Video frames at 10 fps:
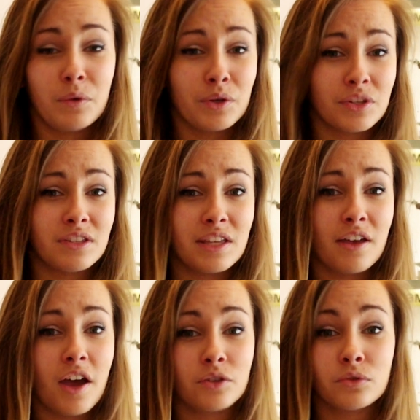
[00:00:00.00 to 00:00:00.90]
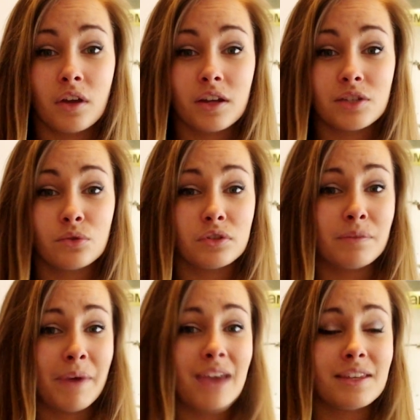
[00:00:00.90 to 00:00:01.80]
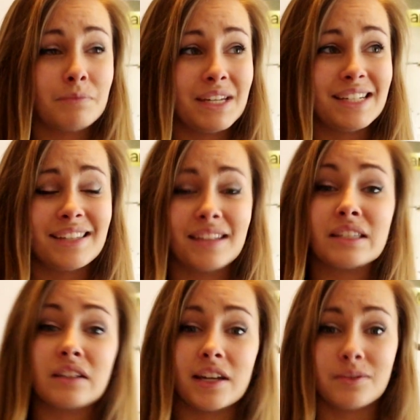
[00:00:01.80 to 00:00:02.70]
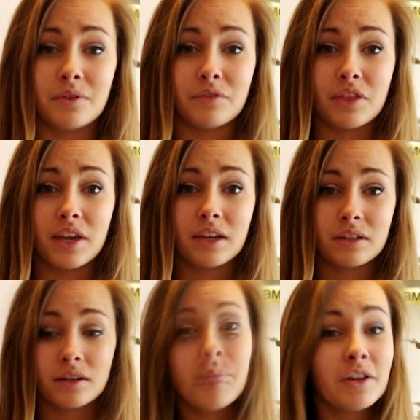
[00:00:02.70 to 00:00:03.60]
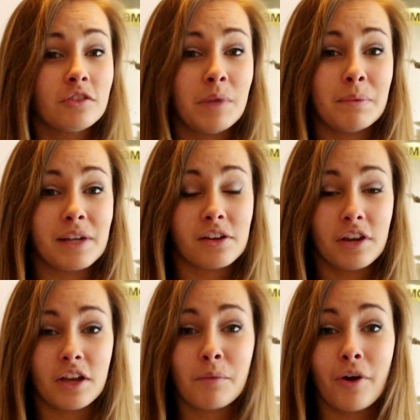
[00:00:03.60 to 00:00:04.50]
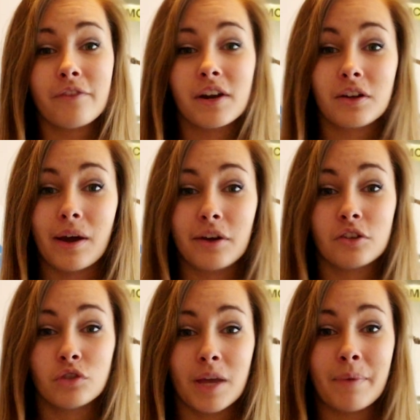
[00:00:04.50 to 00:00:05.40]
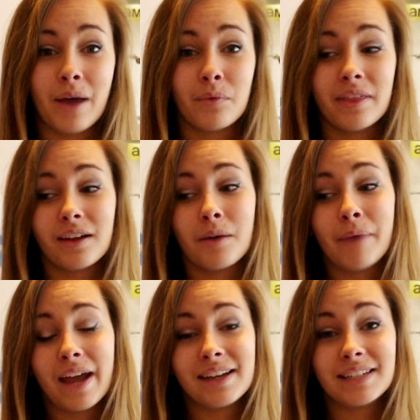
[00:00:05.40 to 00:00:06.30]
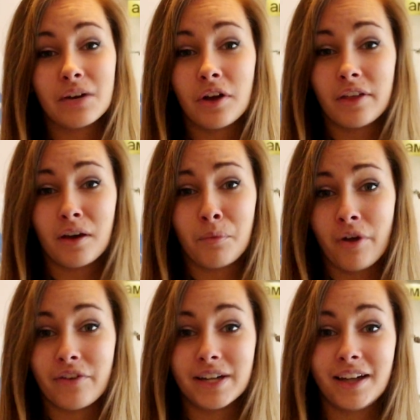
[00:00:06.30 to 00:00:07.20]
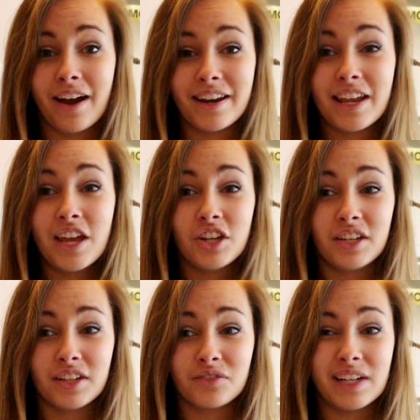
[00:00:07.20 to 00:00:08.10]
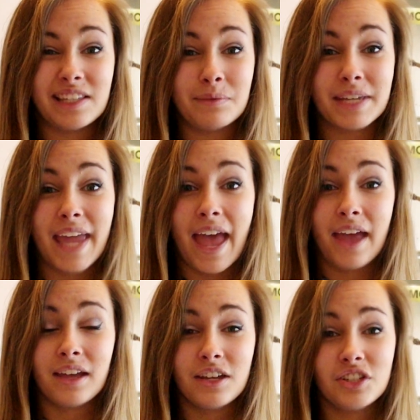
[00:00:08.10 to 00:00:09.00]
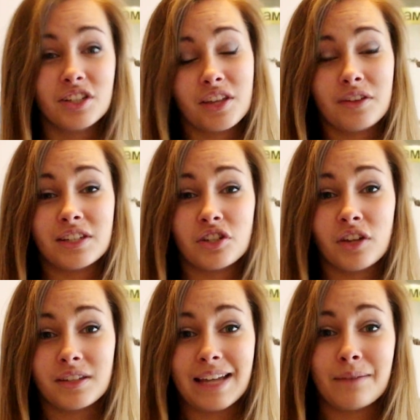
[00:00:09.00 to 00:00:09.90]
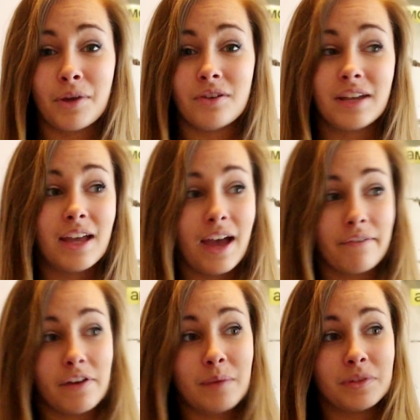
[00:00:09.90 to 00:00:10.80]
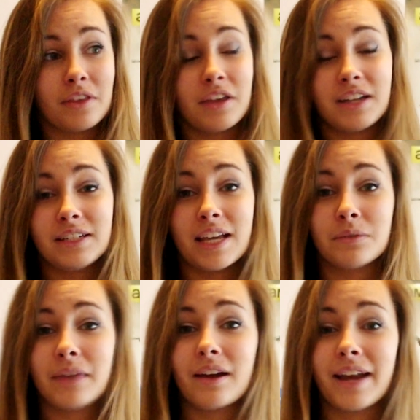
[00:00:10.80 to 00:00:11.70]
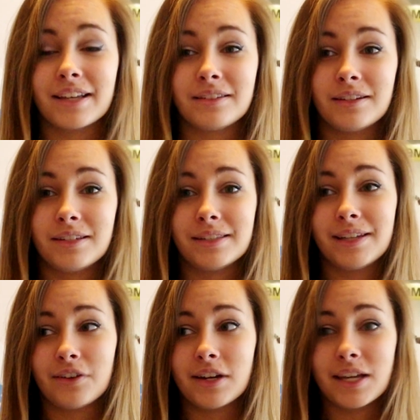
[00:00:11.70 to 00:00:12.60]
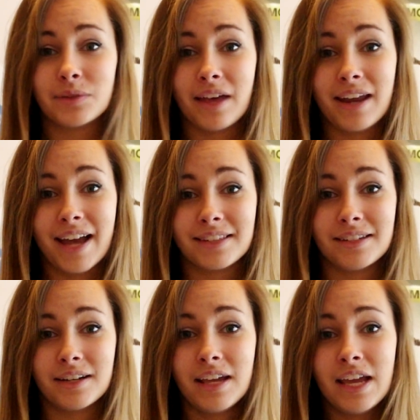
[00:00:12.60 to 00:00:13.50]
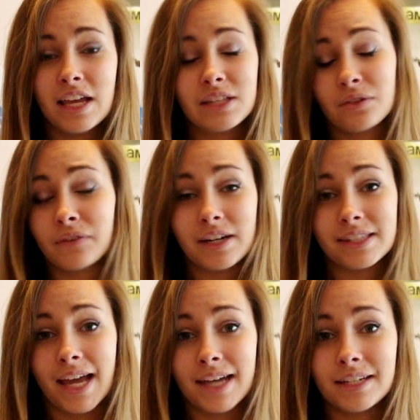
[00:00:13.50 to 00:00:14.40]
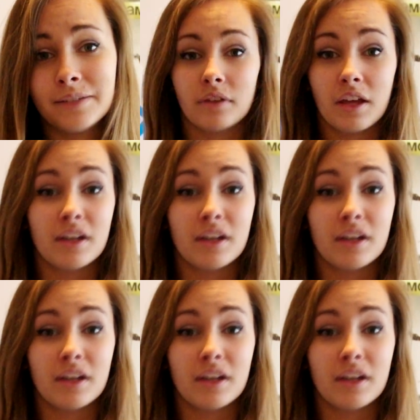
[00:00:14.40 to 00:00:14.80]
We also see that Herschel's youngest daughter, Beth, has been desensitised to everything. A bunch of people, including her boyfriend, go out on a trip, and when they come back and tell her that her boyfriend died, she doesn't really seem to care. She just goes into shuts down mode and flips the 30 days without an accident to 0 days without an accident. It's all very sad.